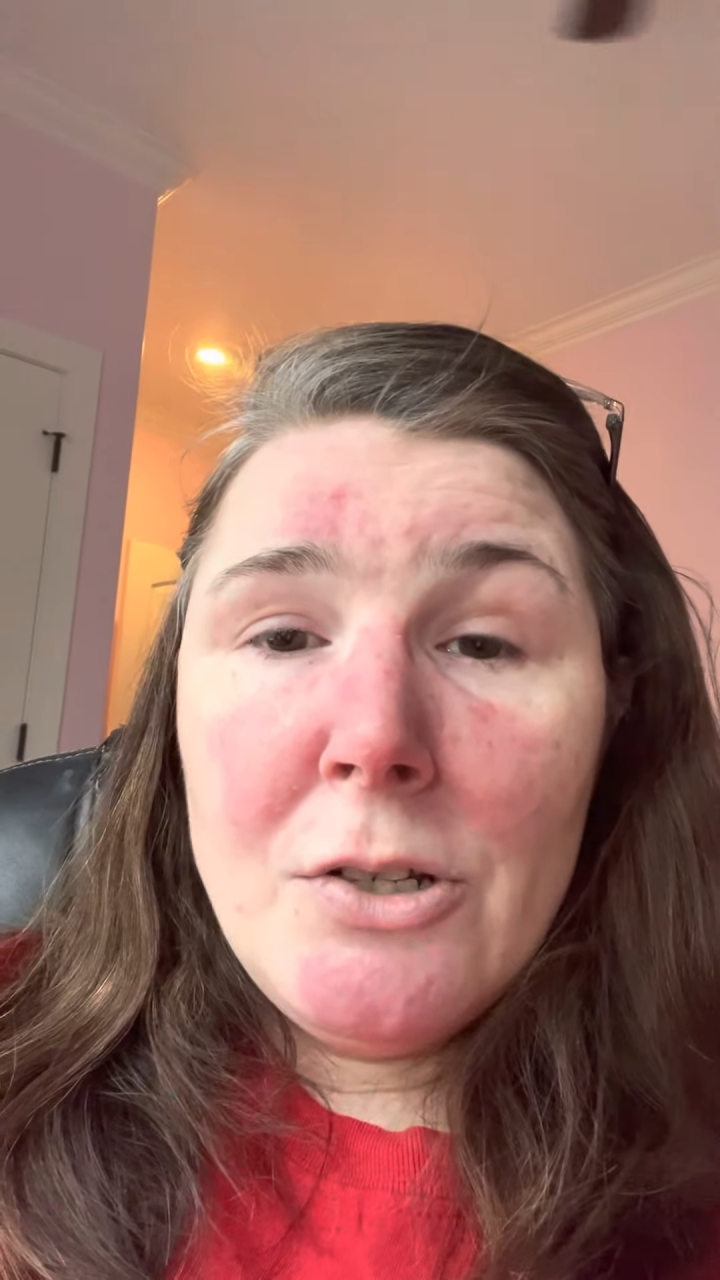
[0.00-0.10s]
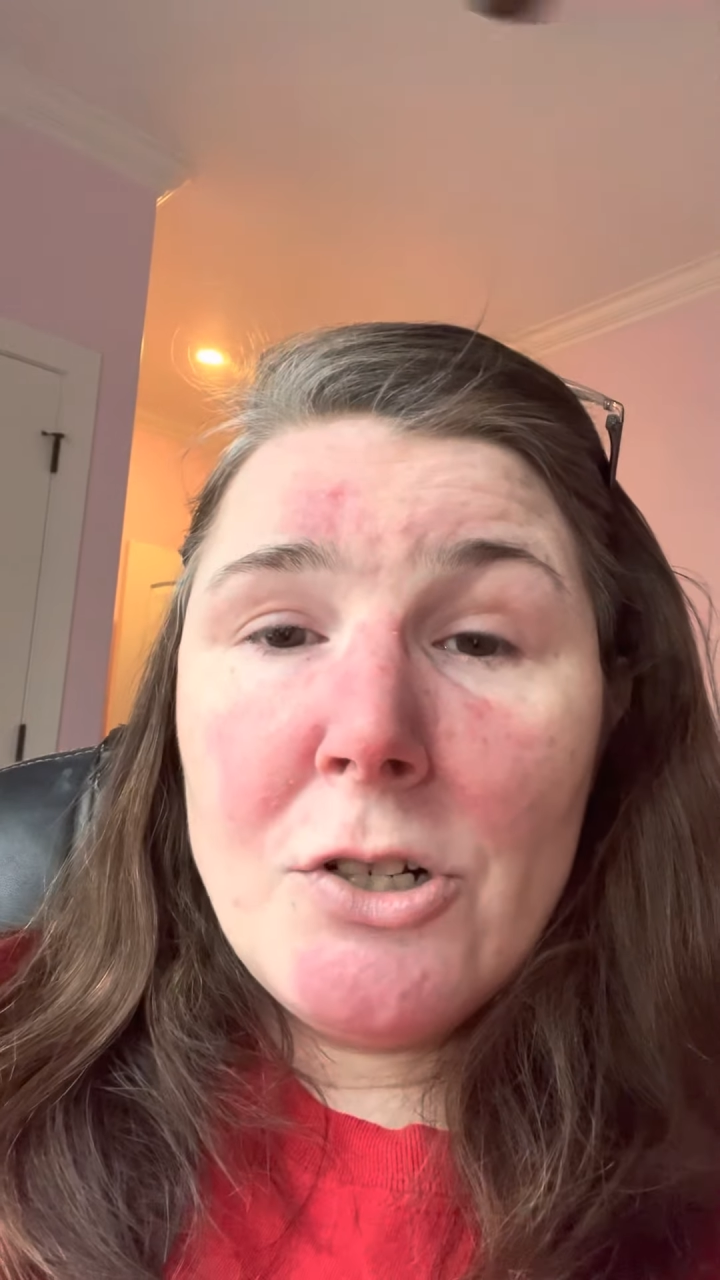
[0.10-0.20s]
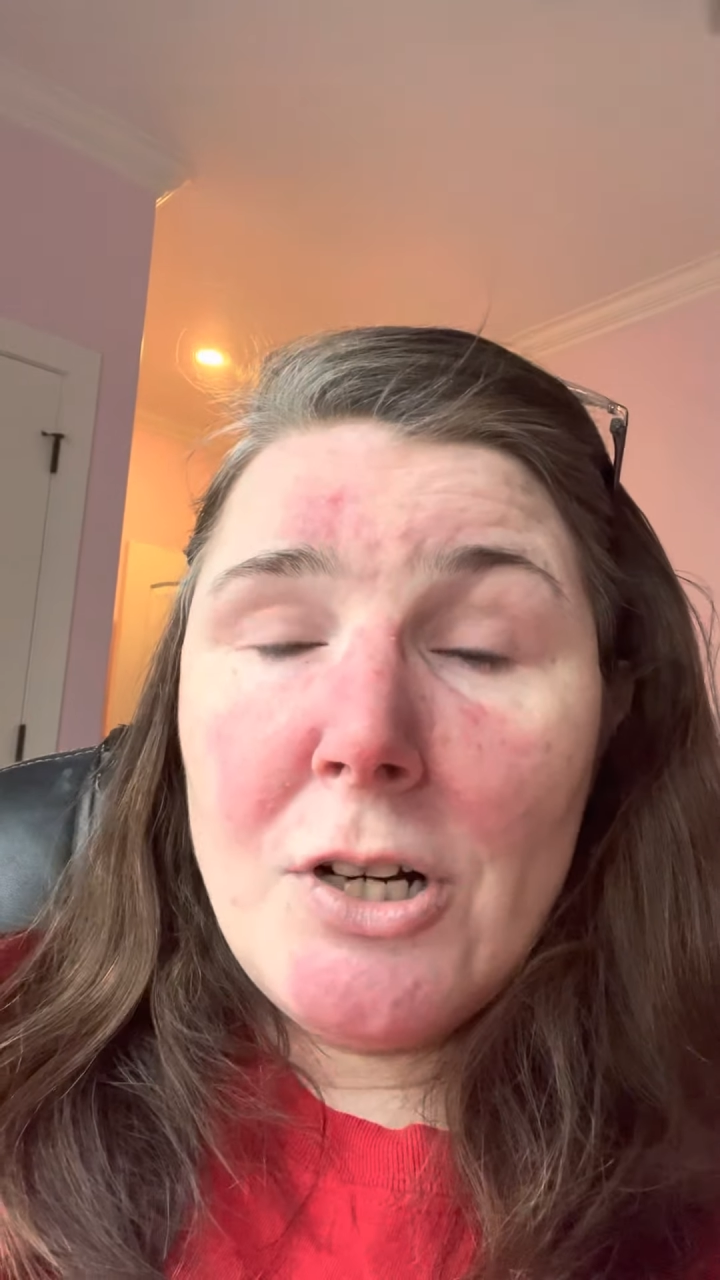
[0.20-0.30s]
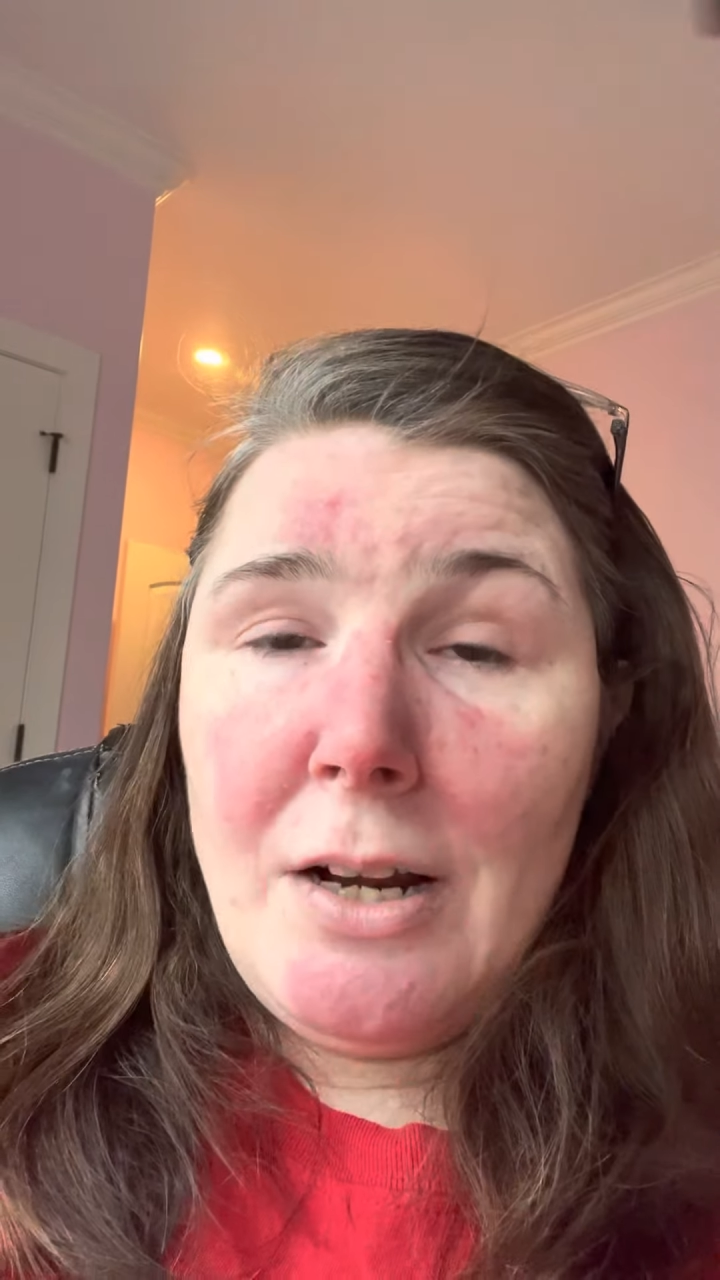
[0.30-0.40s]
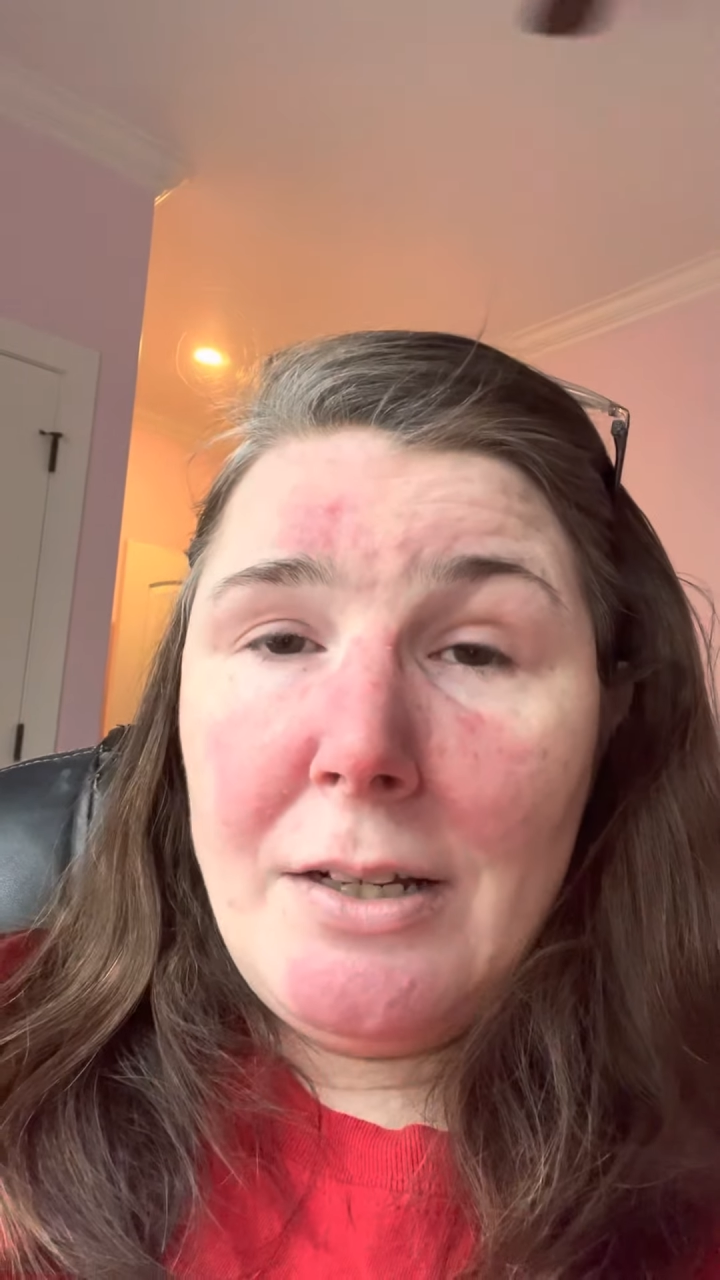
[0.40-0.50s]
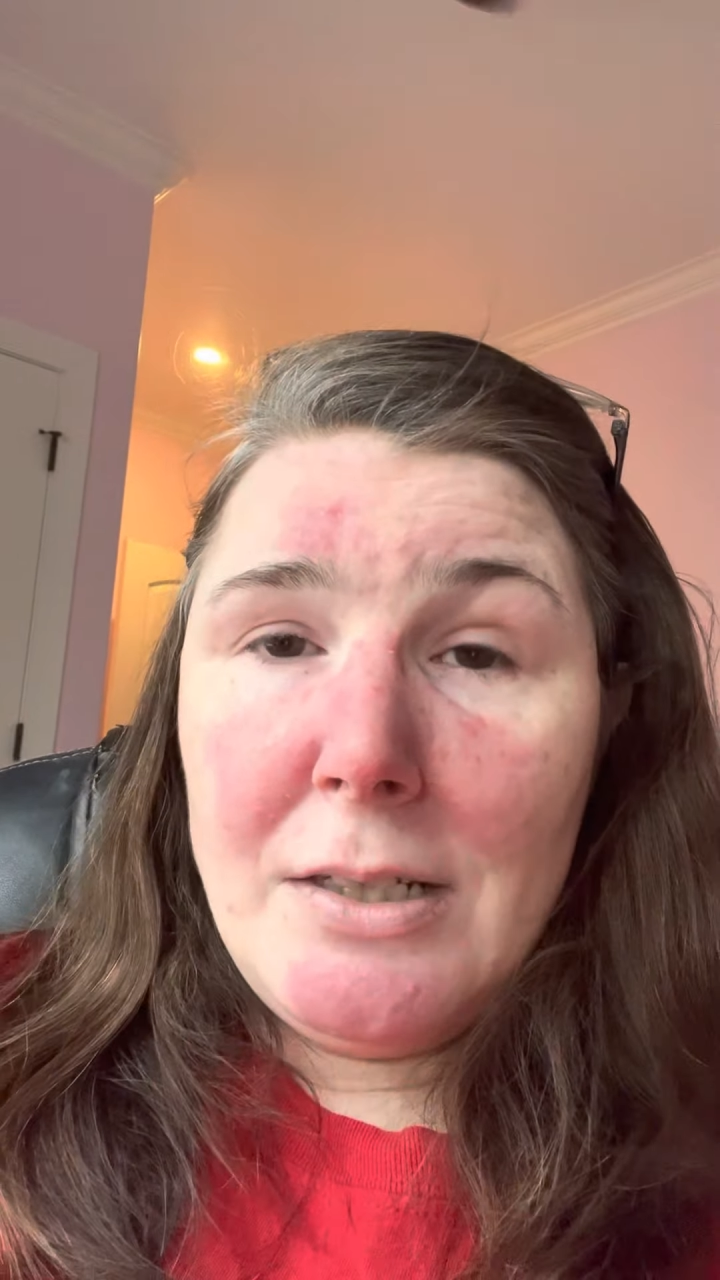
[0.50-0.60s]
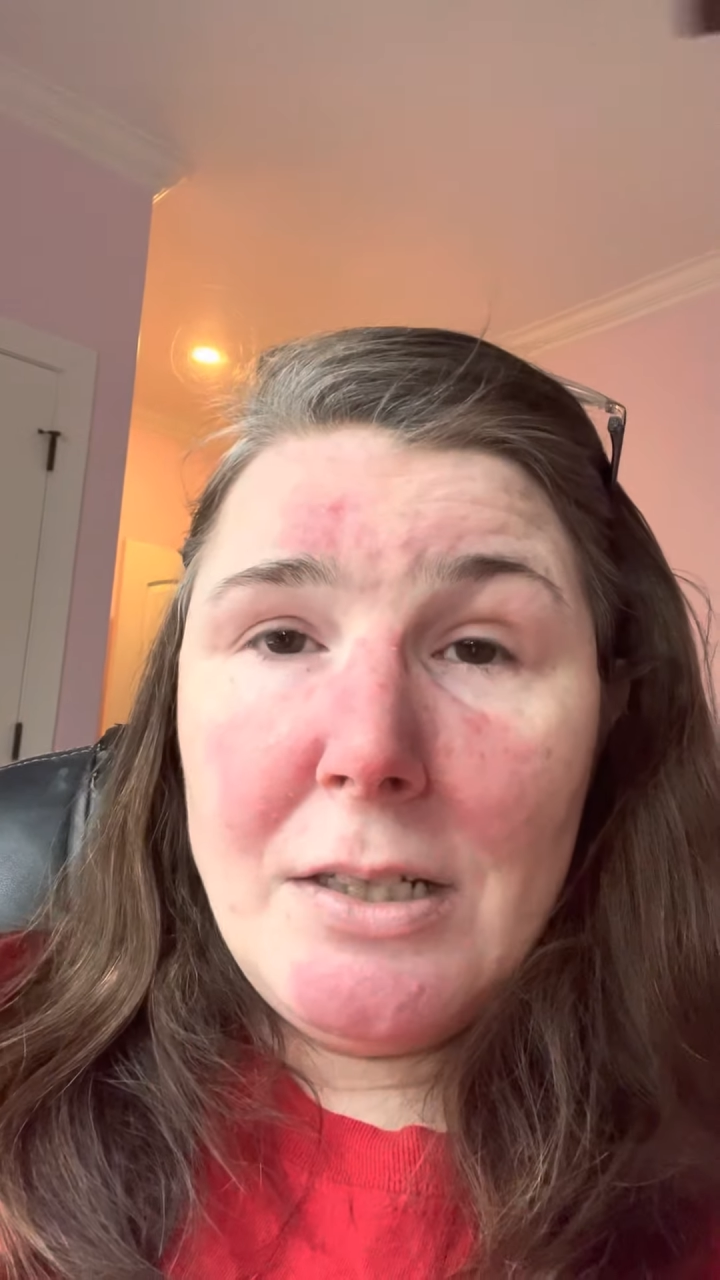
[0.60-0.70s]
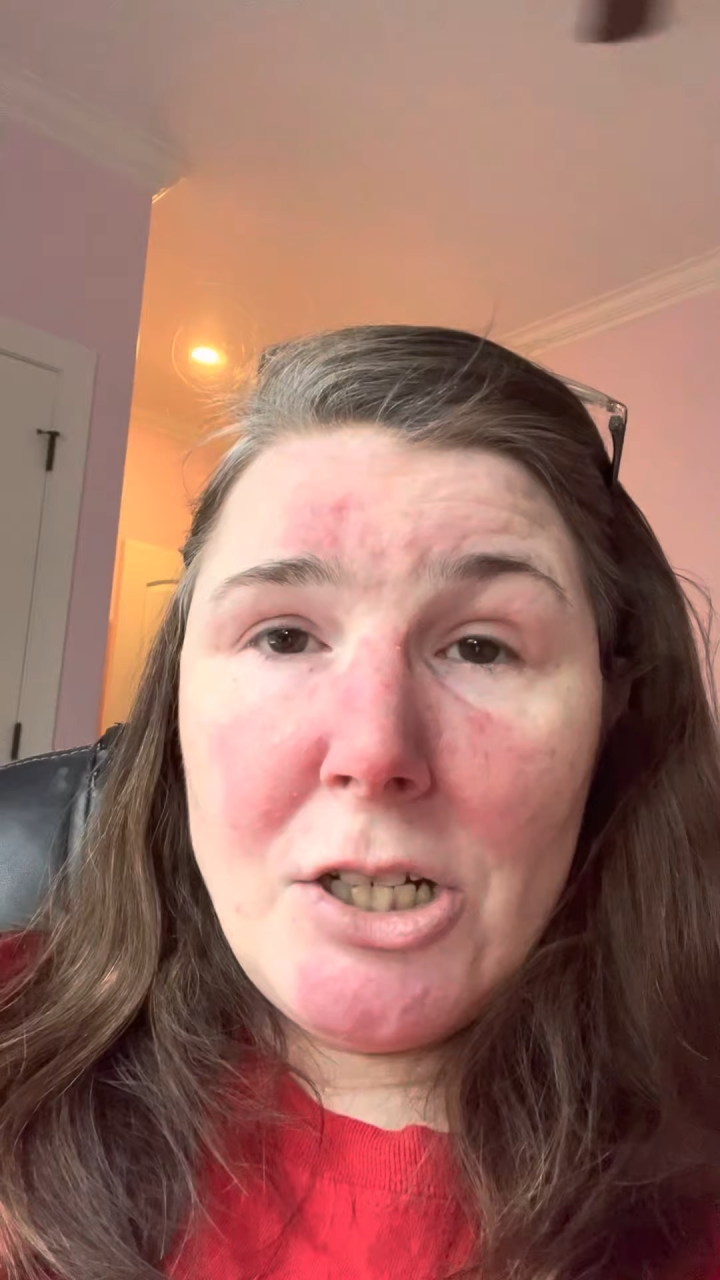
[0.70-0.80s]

trying to